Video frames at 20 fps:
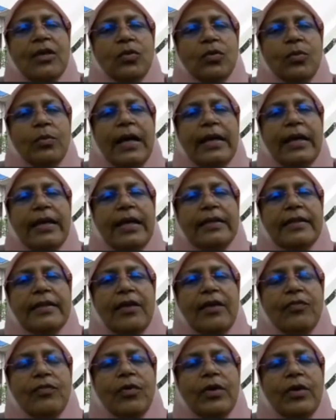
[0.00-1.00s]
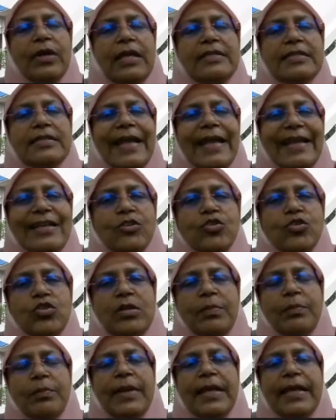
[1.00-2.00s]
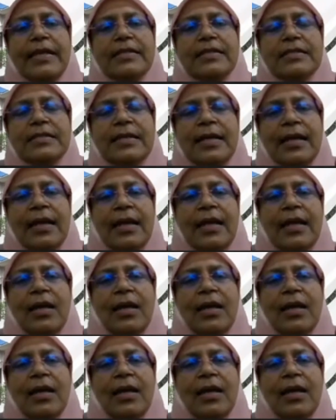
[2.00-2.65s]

So market, therefore, is an actual place